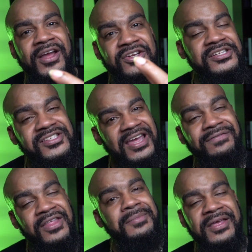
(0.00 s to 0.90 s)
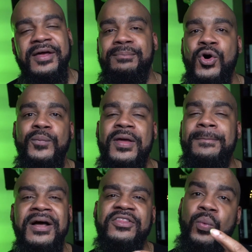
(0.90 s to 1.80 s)
to save them in the moment,
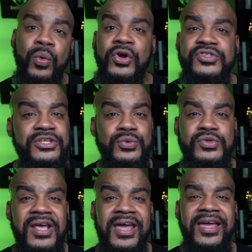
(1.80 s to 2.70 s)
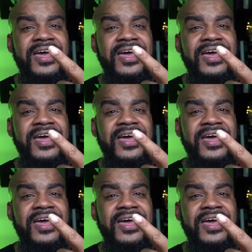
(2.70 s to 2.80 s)
but the words that you say,